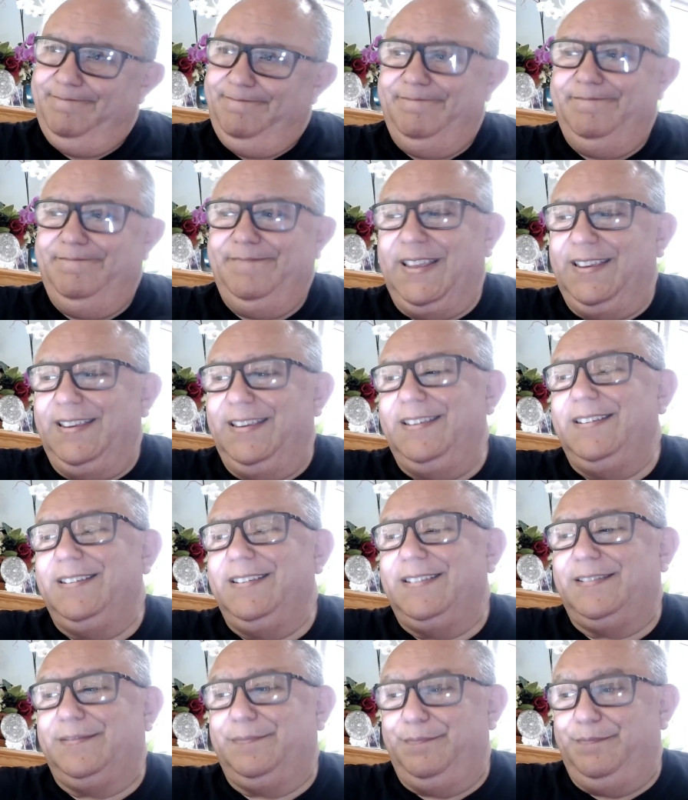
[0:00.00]

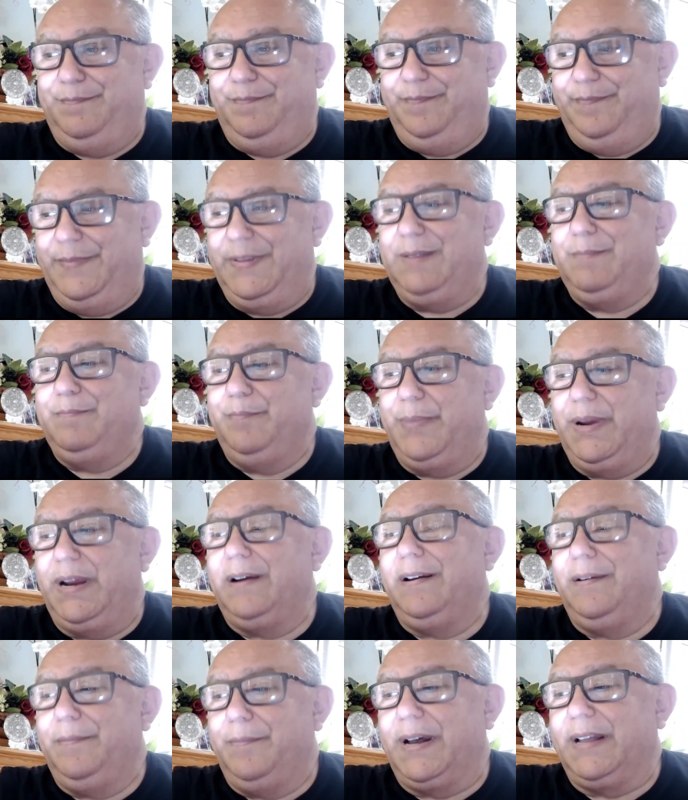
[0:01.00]
is in
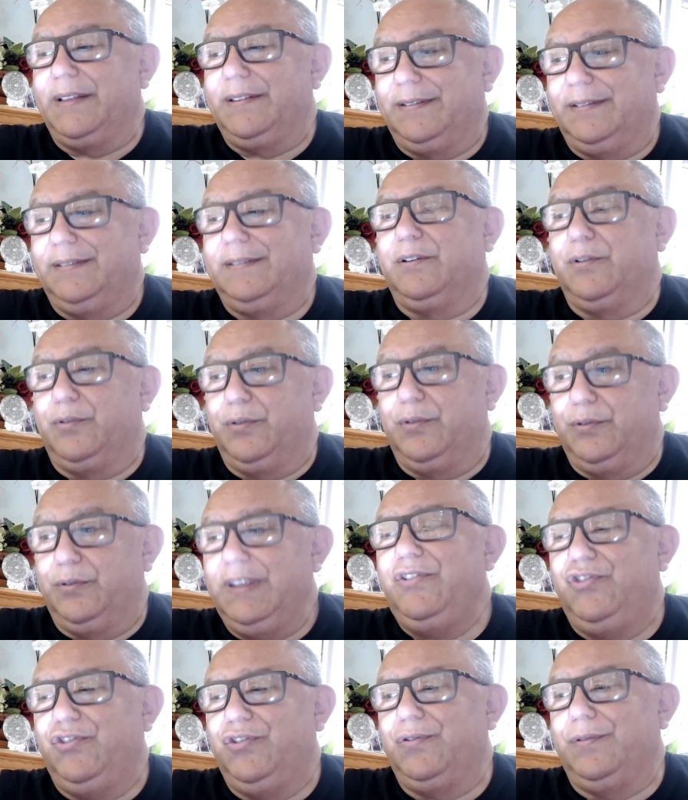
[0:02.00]
very bad
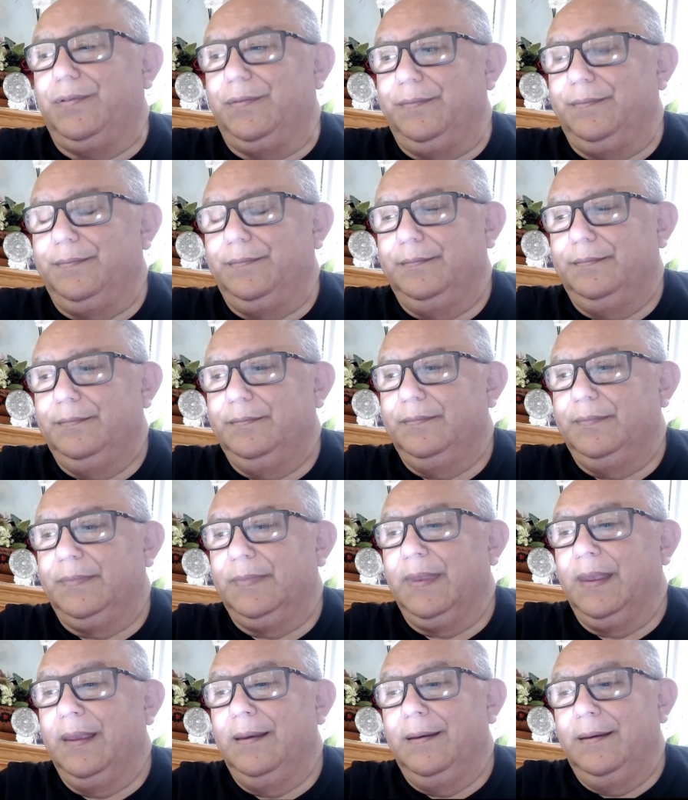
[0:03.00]
condition,
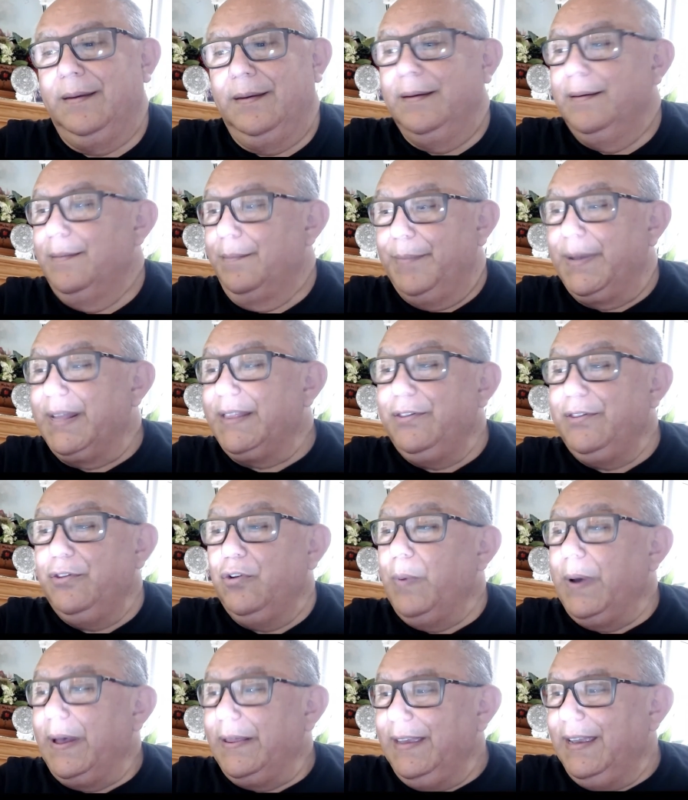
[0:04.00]
but
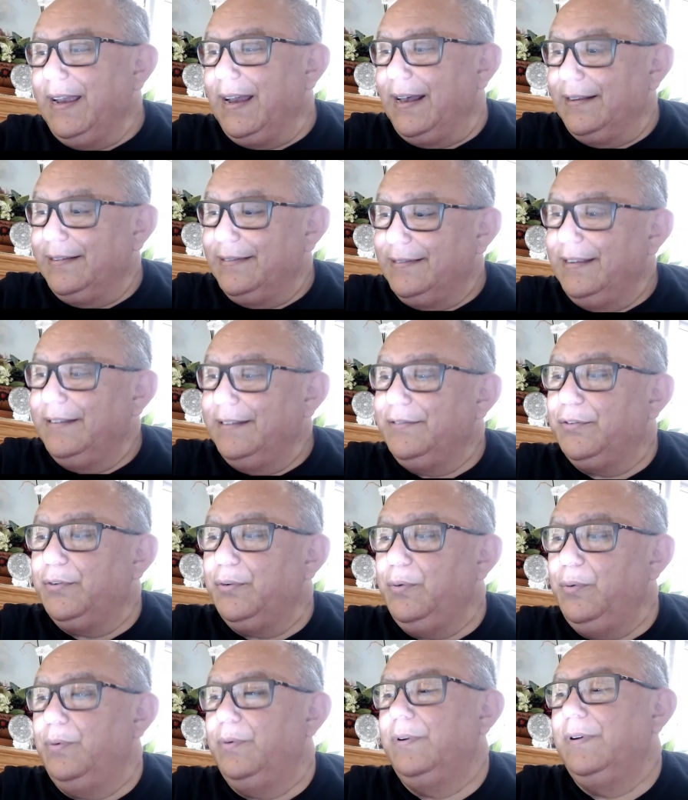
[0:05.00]
nobody has the
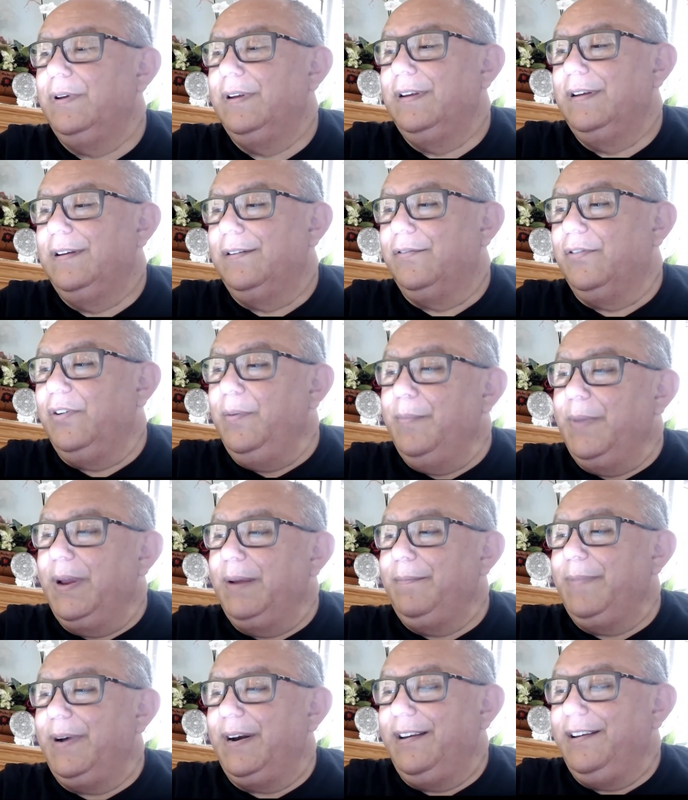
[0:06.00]
truth.
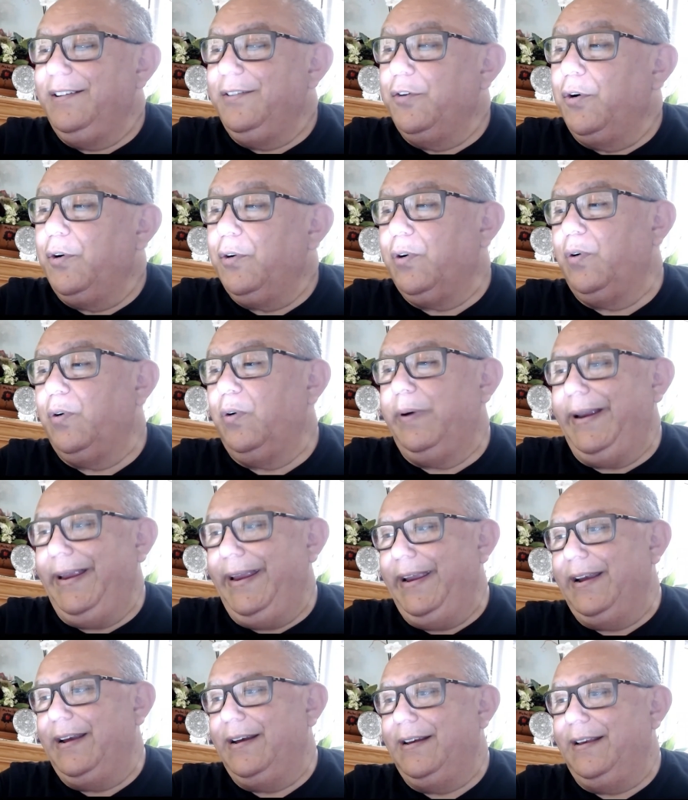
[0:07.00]
Remember, in North
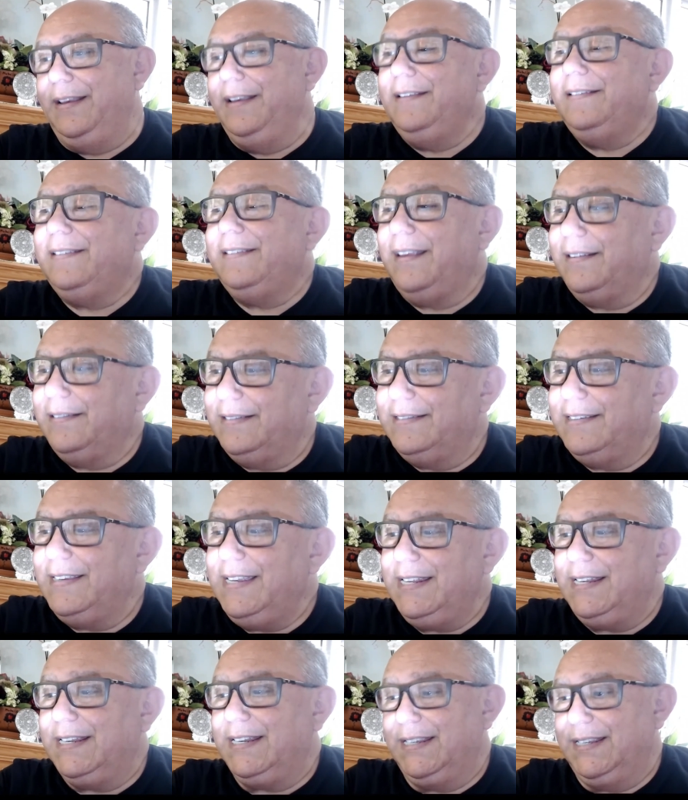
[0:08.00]
Korea, it's a
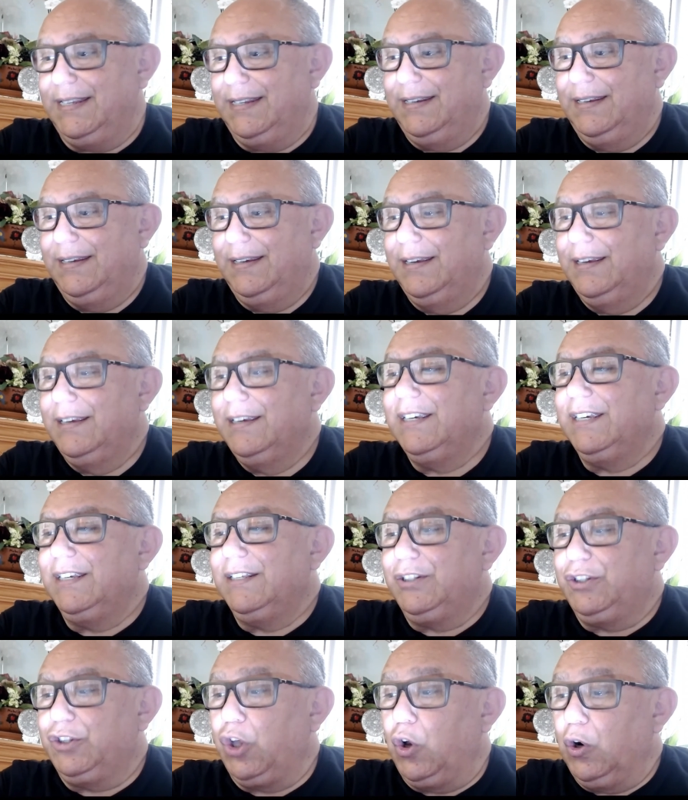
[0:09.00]
sin
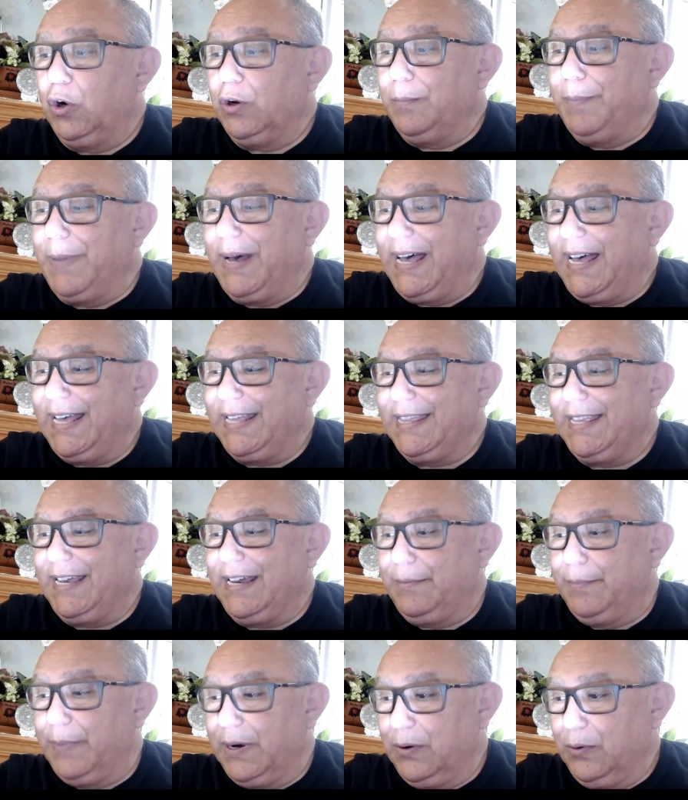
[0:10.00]
talk bad
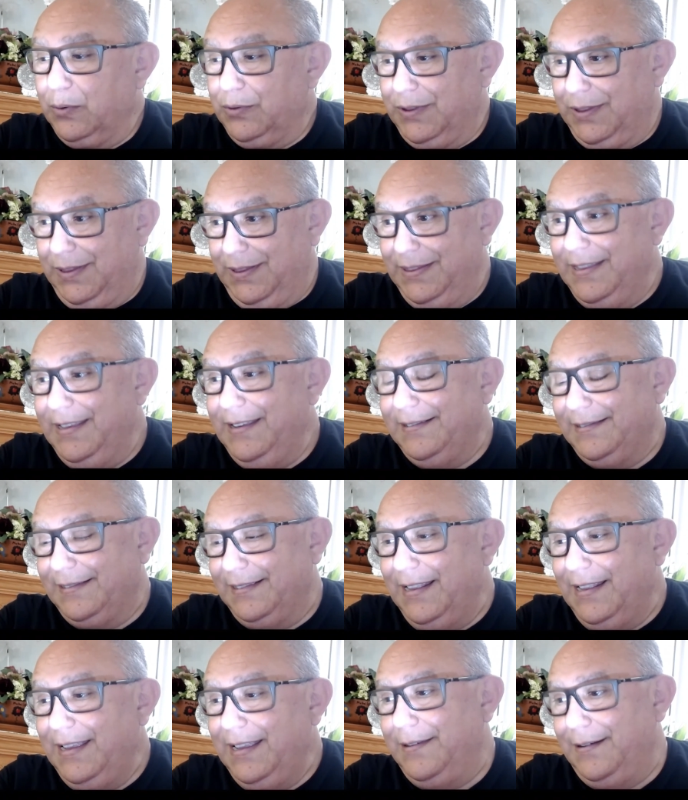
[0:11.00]
about this
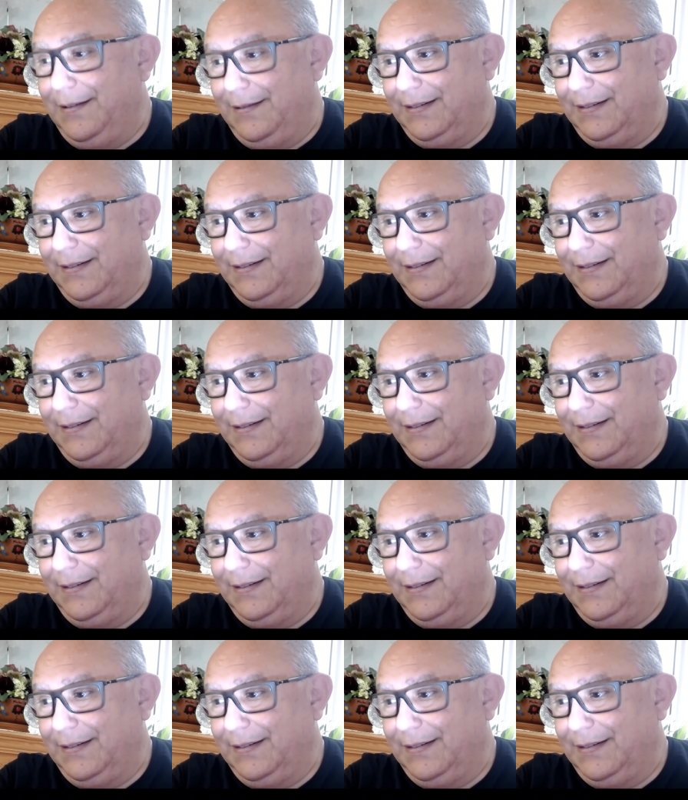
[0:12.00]
leader